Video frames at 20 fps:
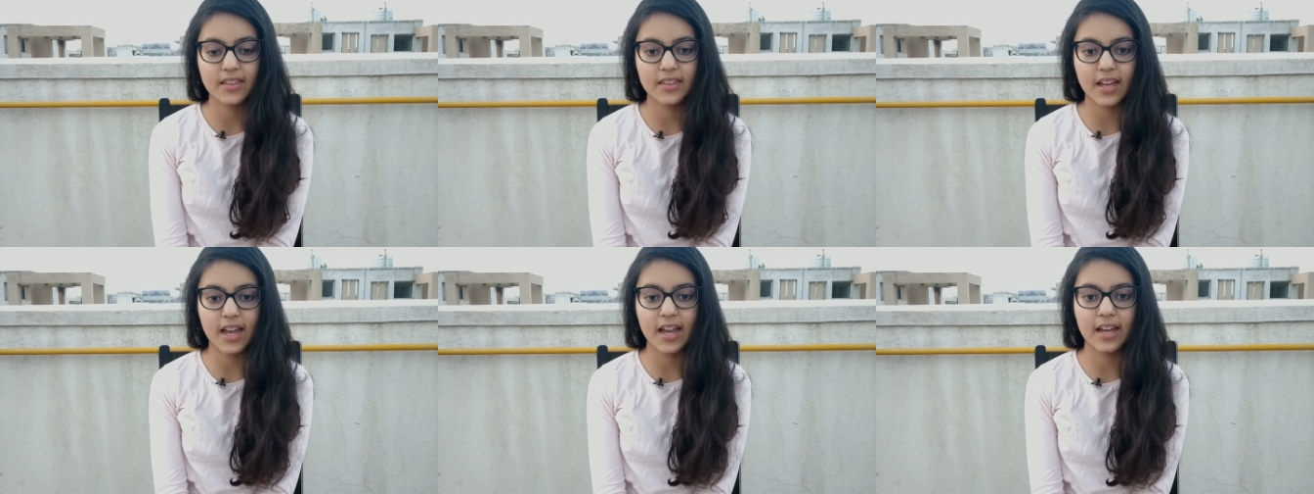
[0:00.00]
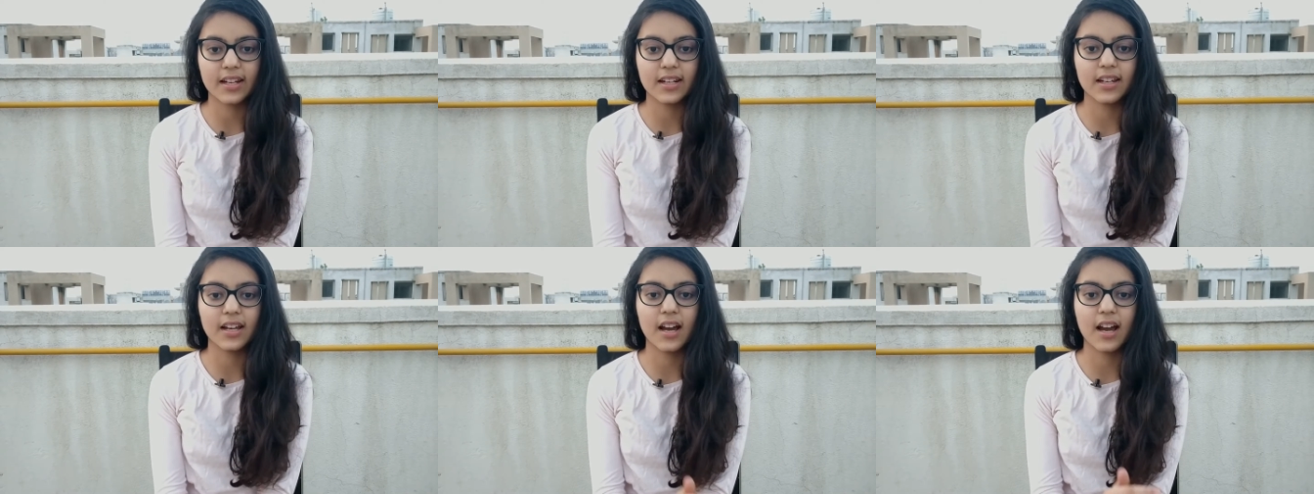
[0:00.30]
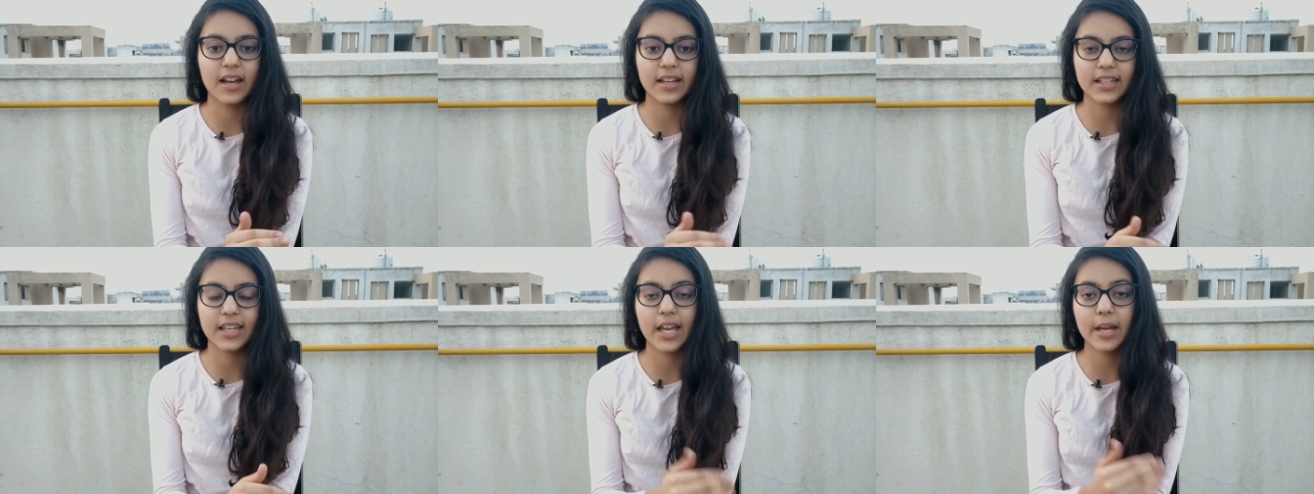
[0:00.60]
Then
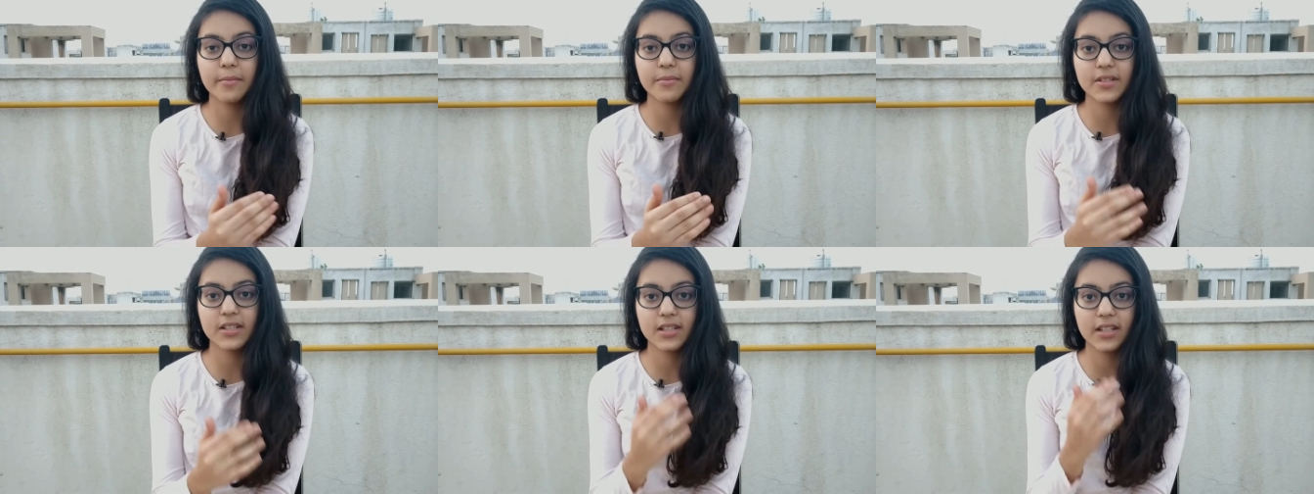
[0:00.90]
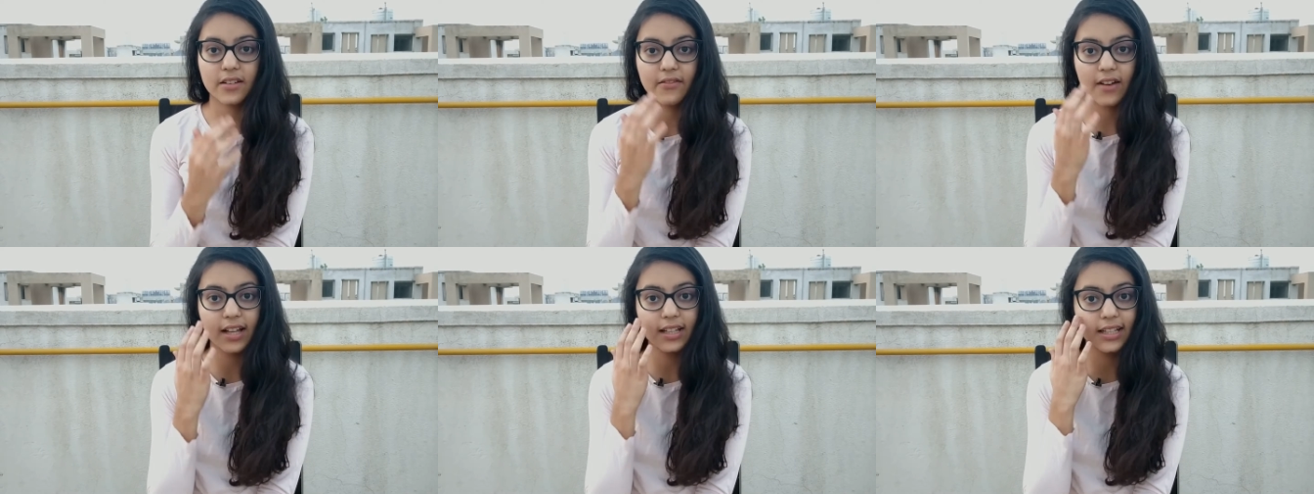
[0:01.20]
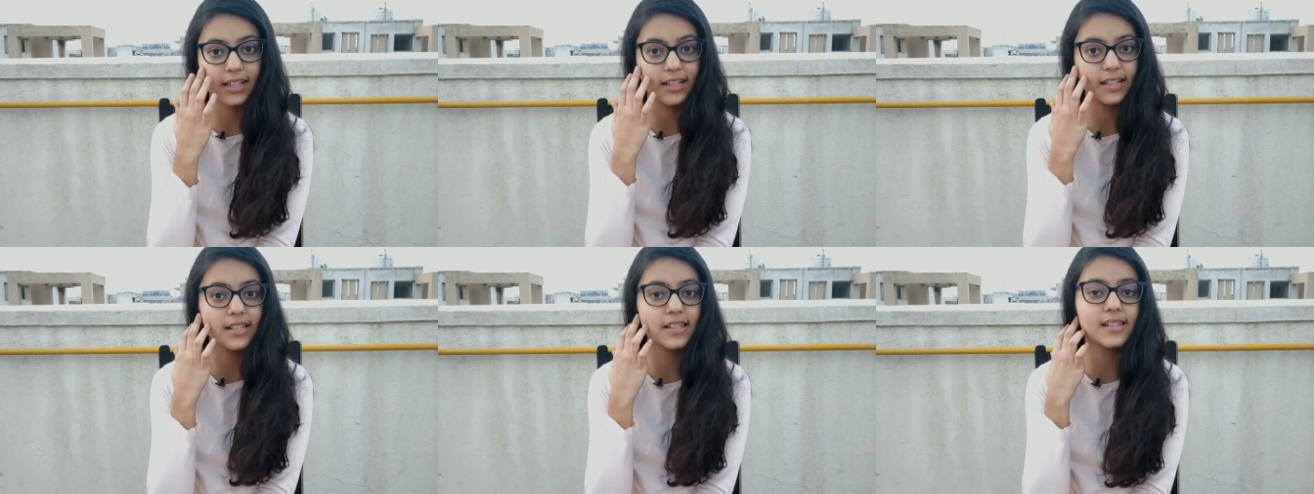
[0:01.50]
I came to
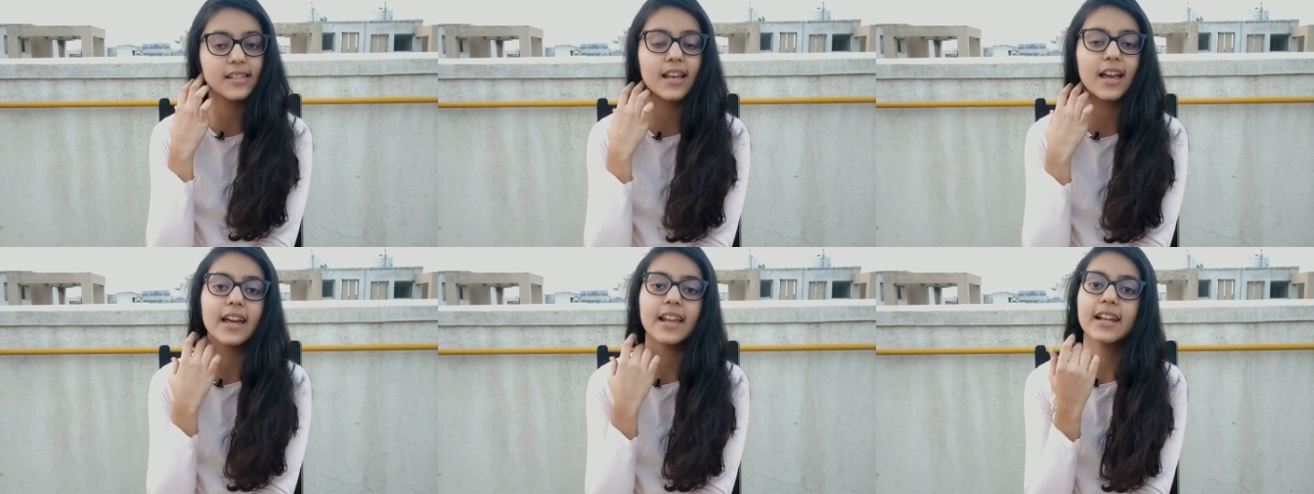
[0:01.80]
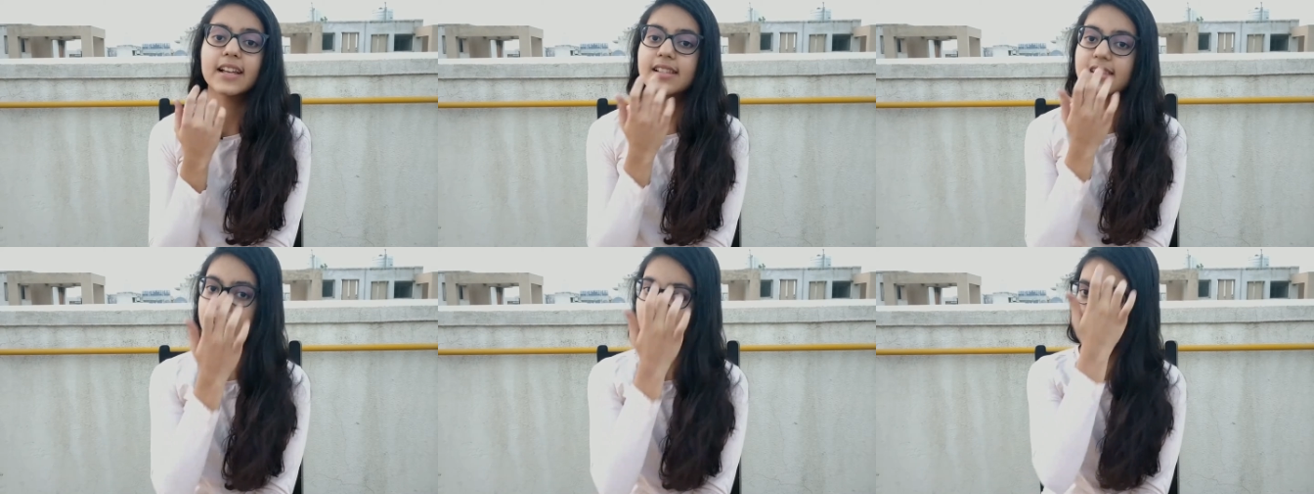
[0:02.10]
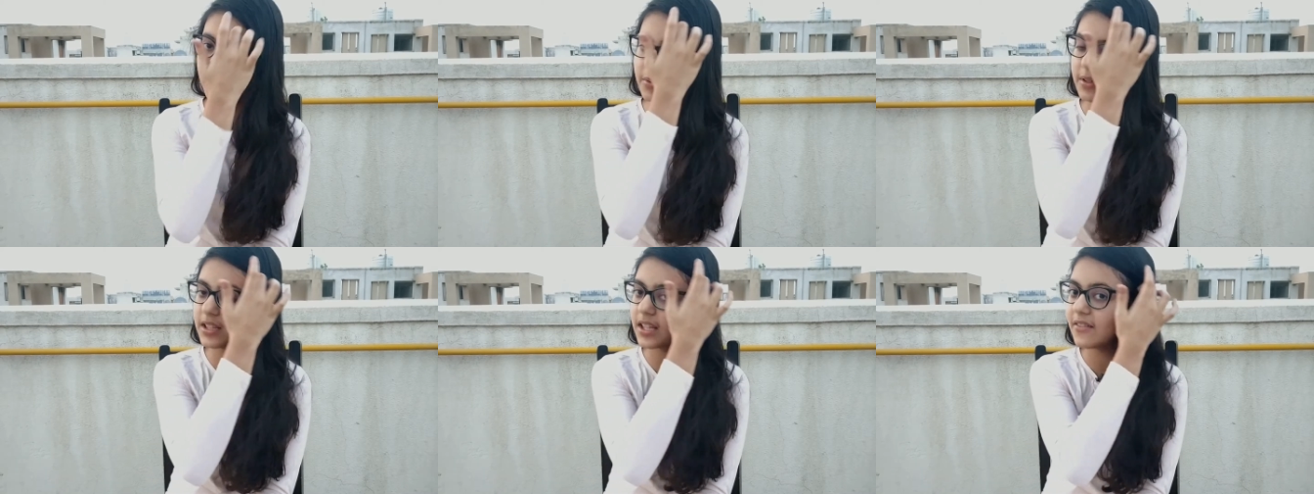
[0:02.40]
novellas, and I
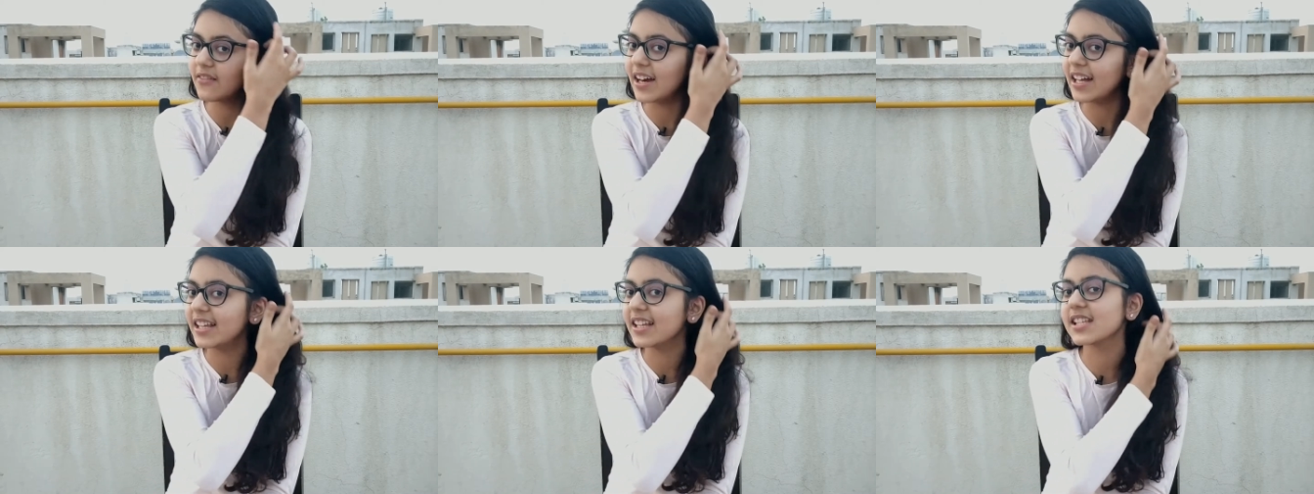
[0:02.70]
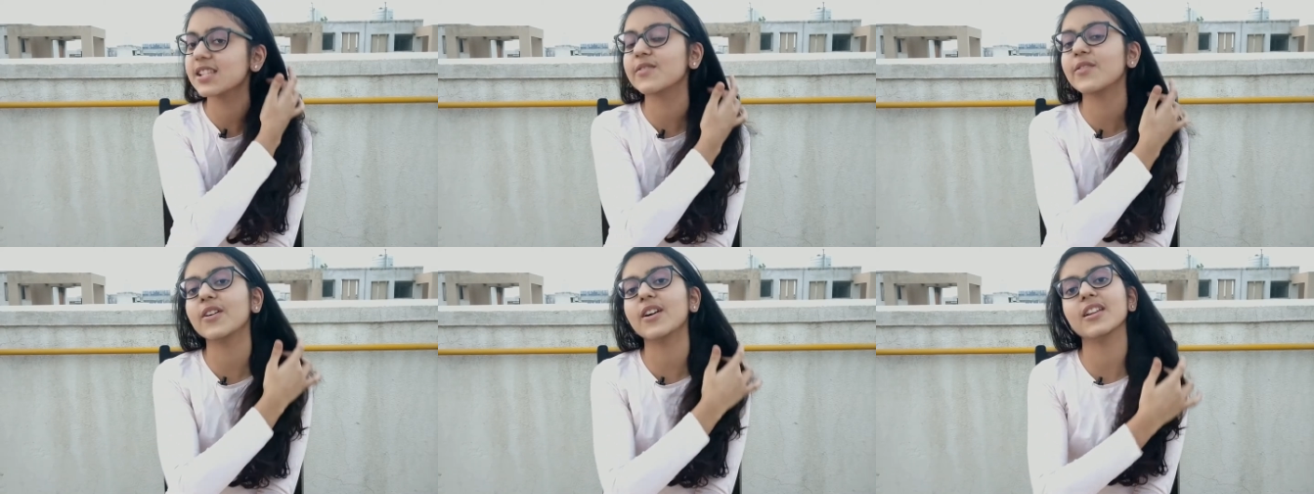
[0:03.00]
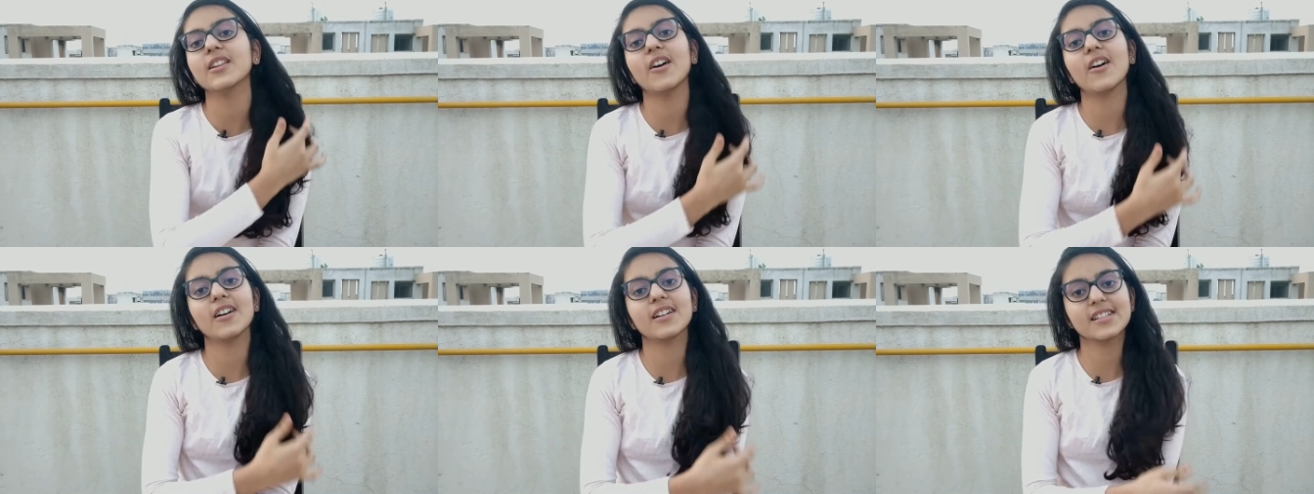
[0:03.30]
stuck with novellas for
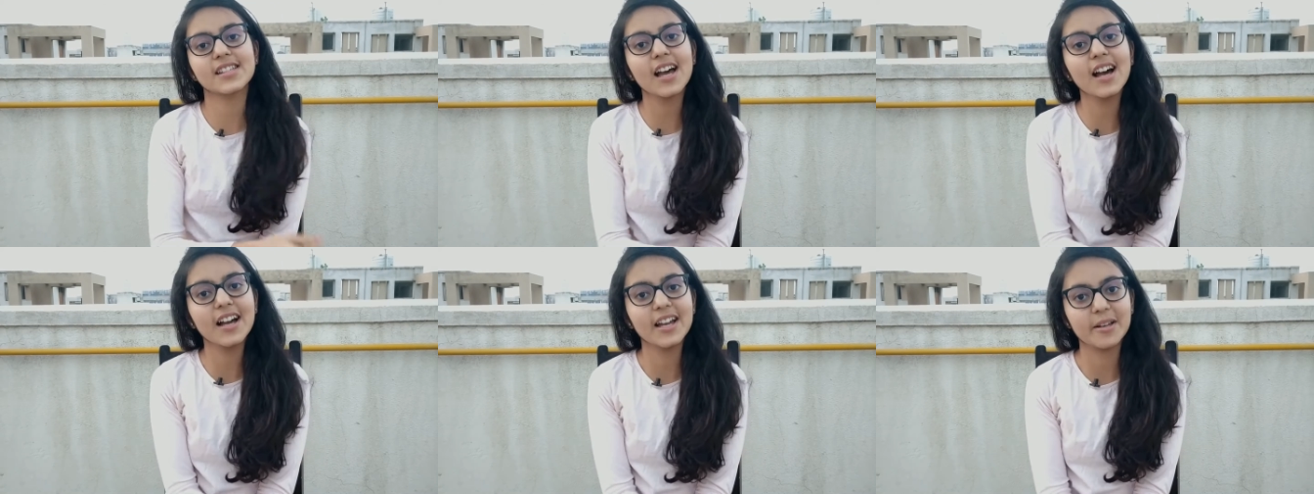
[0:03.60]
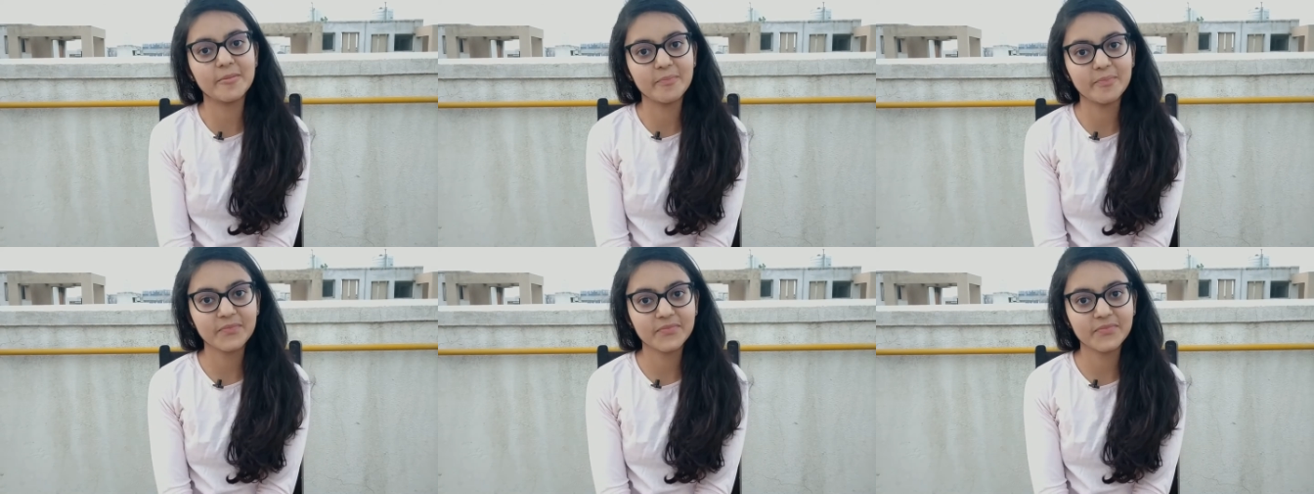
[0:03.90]
a long time.